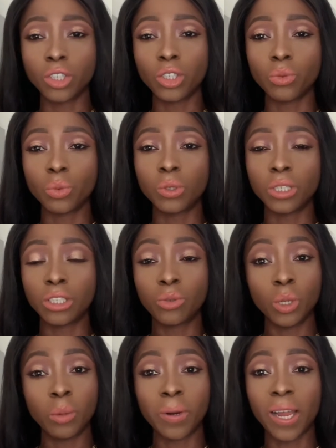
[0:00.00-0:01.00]
You will need
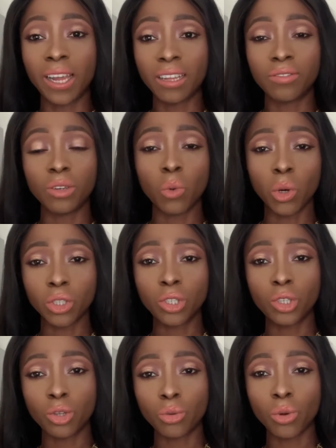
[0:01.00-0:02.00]
to reapply if you want
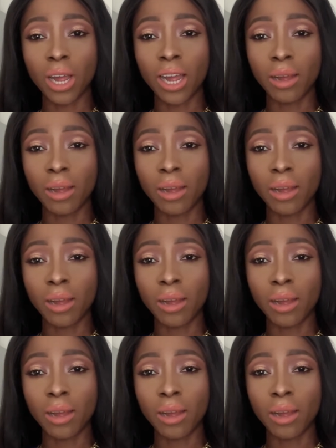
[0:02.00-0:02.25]
to